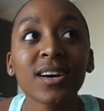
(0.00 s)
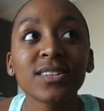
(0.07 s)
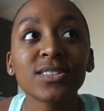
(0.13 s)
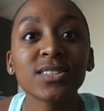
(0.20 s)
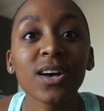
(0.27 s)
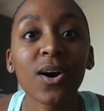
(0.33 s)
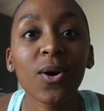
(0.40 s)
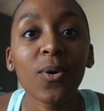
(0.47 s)

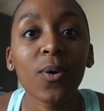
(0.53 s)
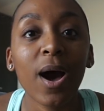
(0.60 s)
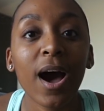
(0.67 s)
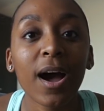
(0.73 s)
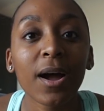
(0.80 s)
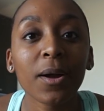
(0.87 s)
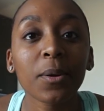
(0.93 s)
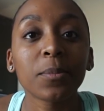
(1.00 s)
So
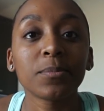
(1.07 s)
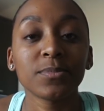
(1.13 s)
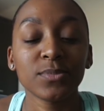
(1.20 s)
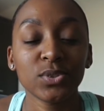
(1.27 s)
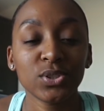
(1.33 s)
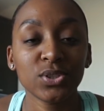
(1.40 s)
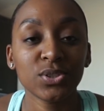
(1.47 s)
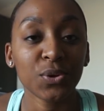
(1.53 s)
I'm
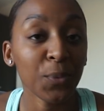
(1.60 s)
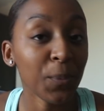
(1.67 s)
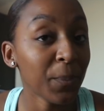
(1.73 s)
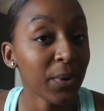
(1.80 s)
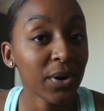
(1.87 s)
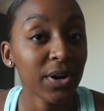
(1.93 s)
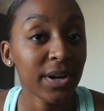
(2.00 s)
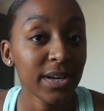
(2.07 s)

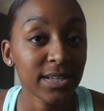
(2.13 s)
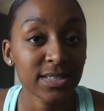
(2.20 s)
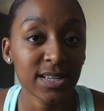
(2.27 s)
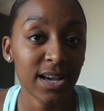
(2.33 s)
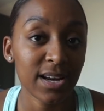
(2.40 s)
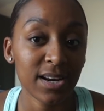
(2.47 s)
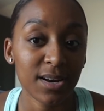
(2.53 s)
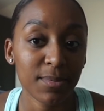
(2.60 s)
super
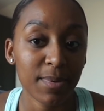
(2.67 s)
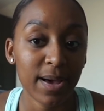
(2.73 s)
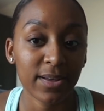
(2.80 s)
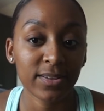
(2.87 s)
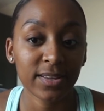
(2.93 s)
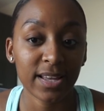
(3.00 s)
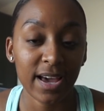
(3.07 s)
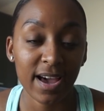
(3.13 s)
excited
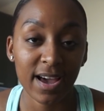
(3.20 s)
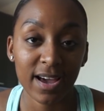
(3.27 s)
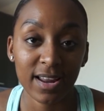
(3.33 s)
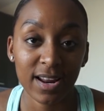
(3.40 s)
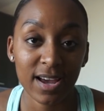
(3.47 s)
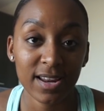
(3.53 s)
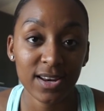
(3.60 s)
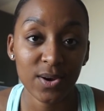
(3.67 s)
about that.
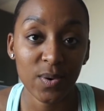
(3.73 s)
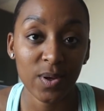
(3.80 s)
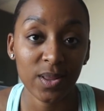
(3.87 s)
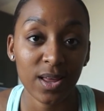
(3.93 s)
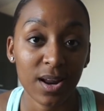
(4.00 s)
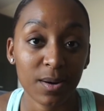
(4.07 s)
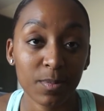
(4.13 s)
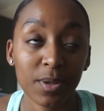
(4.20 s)
I know a
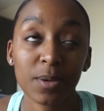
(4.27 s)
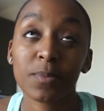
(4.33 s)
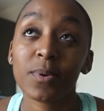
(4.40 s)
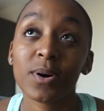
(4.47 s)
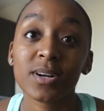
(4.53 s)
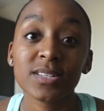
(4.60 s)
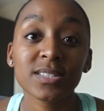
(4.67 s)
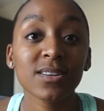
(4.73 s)
lot of people
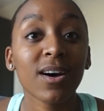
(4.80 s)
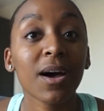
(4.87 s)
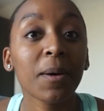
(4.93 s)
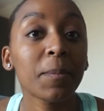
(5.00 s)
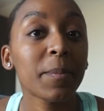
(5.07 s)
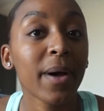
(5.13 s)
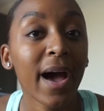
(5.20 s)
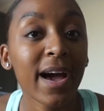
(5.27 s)
are still
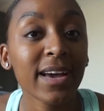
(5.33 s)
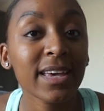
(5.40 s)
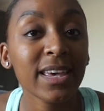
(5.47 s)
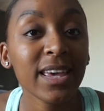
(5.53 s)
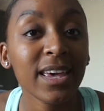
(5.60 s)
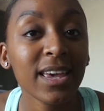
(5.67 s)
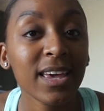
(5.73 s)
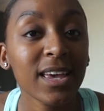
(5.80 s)

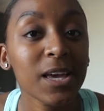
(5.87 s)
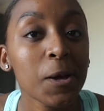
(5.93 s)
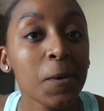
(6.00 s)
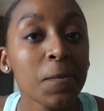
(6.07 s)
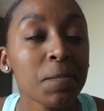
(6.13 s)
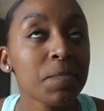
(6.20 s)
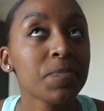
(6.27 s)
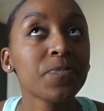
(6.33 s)
unpacking.
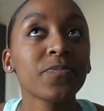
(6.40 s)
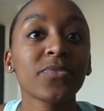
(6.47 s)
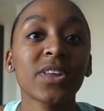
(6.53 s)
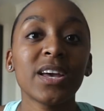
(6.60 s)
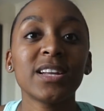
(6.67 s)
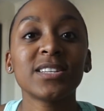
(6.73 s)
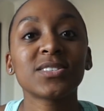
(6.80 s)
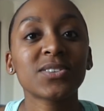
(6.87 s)

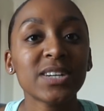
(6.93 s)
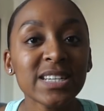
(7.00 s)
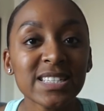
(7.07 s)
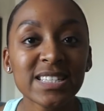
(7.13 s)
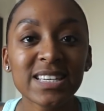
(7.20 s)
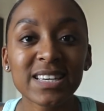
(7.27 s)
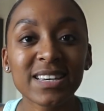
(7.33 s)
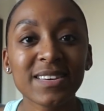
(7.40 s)
And it's
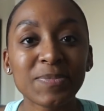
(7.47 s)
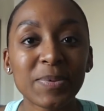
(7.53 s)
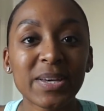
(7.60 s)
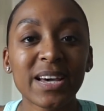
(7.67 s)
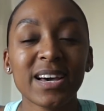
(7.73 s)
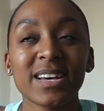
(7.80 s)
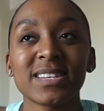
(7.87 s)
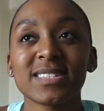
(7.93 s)
crazy
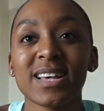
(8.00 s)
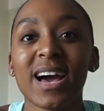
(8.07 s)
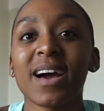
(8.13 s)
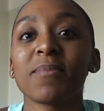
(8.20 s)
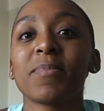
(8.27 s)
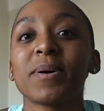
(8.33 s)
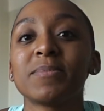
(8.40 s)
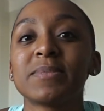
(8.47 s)
because
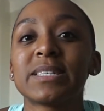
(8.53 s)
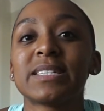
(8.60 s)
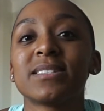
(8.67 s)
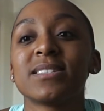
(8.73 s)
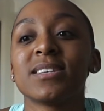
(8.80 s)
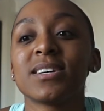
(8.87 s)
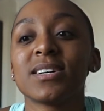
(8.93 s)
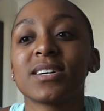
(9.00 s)
I bumped
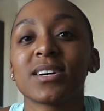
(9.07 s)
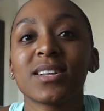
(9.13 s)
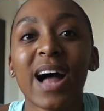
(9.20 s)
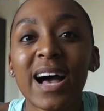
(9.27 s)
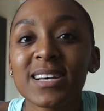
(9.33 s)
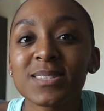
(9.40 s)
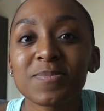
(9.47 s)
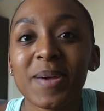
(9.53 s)
into
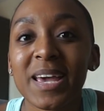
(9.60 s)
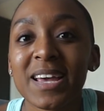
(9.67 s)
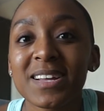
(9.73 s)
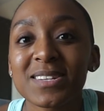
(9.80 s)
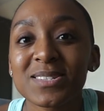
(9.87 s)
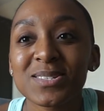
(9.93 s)
classmates,